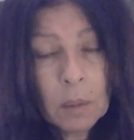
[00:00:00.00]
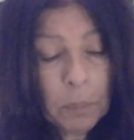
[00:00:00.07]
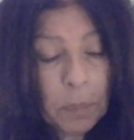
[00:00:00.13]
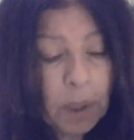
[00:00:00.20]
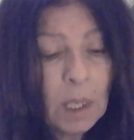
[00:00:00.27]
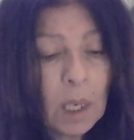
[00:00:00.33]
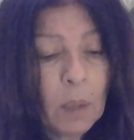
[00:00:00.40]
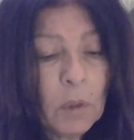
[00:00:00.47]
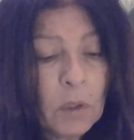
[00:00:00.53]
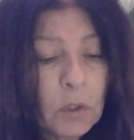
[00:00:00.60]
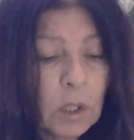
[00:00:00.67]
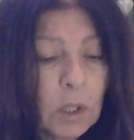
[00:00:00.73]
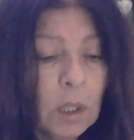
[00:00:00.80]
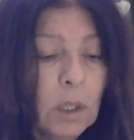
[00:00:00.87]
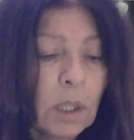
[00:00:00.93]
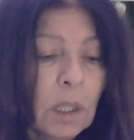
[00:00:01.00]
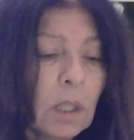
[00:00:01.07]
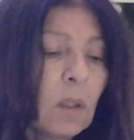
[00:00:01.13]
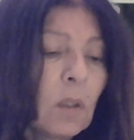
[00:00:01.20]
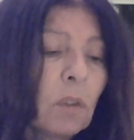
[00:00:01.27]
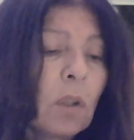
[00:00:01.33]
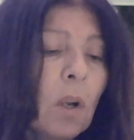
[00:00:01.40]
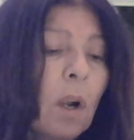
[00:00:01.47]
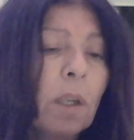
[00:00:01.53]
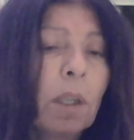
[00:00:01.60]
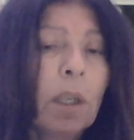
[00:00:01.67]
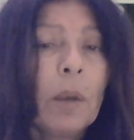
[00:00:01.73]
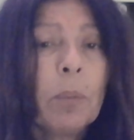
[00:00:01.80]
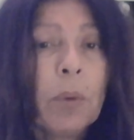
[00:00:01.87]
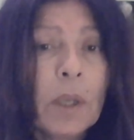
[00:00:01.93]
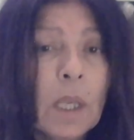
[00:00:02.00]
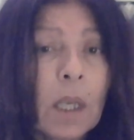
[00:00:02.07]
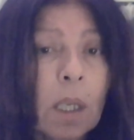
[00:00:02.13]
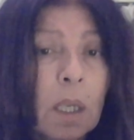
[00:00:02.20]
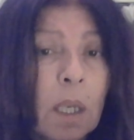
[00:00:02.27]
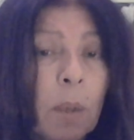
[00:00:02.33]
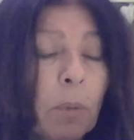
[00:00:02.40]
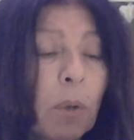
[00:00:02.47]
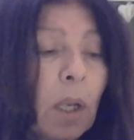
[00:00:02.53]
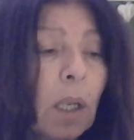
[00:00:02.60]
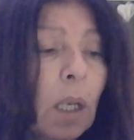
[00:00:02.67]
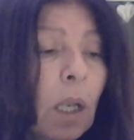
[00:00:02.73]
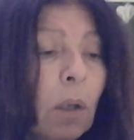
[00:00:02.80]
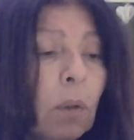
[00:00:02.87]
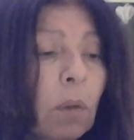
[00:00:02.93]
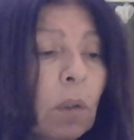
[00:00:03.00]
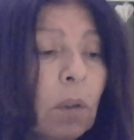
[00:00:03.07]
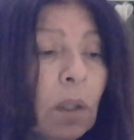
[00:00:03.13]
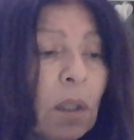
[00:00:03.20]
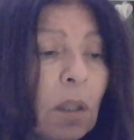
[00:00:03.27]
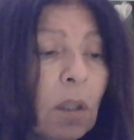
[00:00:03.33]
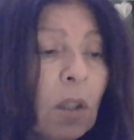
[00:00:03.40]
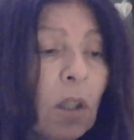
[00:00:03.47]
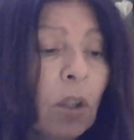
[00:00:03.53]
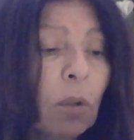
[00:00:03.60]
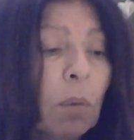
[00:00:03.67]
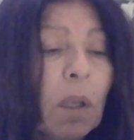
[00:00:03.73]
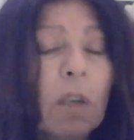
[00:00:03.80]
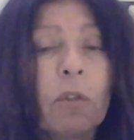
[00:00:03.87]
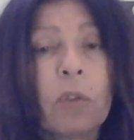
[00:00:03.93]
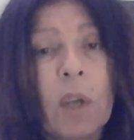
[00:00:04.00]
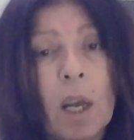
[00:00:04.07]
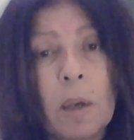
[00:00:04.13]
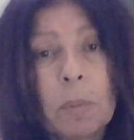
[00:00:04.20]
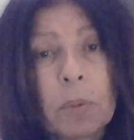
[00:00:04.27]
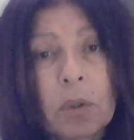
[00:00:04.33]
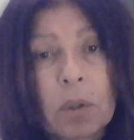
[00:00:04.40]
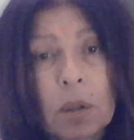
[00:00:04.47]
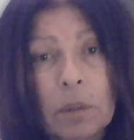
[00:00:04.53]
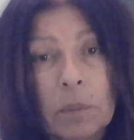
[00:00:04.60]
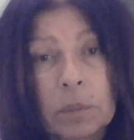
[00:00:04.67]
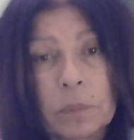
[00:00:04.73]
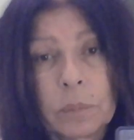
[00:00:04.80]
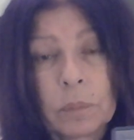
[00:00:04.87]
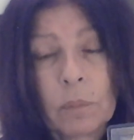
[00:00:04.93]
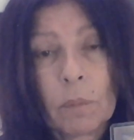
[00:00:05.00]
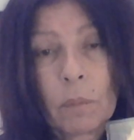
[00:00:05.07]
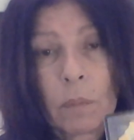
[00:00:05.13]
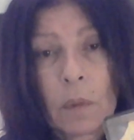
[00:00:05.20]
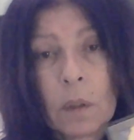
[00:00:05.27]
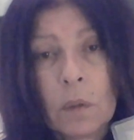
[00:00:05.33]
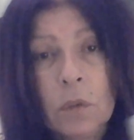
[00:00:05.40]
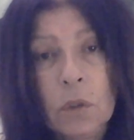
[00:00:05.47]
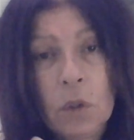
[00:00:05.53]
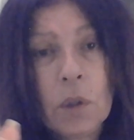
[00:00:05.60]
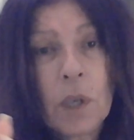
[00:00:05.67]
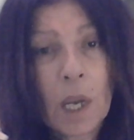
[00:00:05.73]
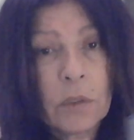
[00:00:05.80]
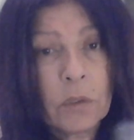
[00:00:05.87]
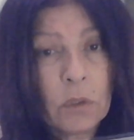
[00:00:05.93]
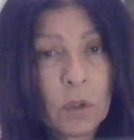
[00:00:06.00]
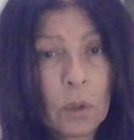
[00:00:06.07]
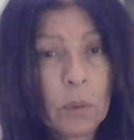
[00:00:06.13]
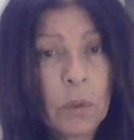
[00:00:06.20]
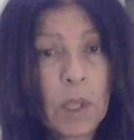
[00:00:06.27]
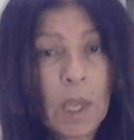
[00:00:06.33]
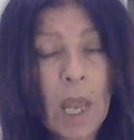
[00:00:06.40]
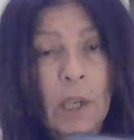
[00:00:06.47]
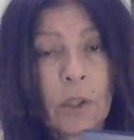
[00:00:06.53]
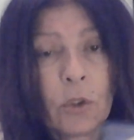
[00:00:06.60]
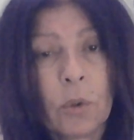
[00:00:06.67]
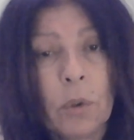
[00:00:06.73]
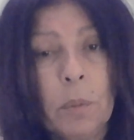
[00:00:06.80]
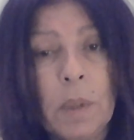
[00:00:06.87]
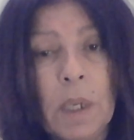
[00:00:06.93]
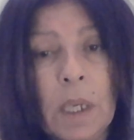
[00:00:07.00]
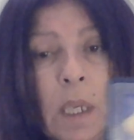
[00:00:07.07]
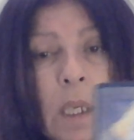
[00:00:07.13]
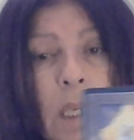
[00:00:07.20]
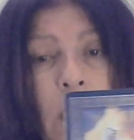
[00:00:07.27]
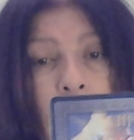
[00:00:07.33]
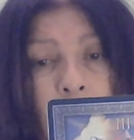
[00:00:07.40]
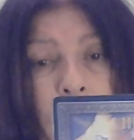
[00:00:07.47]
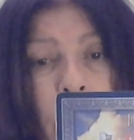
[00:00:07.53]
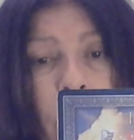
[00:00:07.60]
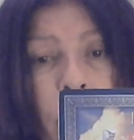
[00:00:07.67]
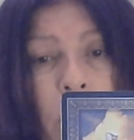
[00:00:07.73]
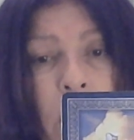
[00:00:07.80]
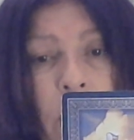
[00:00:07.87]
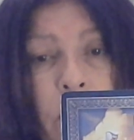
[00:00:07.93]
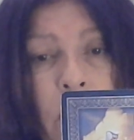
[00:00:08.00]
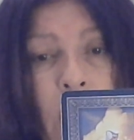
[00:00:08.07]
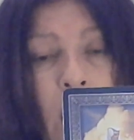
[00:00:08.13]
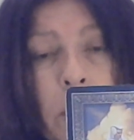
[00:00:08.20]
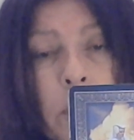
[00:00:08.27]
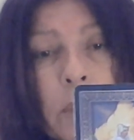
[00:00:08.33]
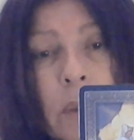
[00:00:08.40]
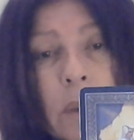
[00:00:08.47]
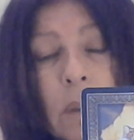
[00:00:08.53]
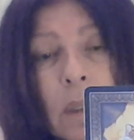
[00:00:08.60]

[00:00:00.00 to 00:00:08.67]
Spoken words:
But I want you to look at this card, and I'm bringing it up right now. This is the Three of Cups. Do you guys know the actual meaning of the Three of Cups?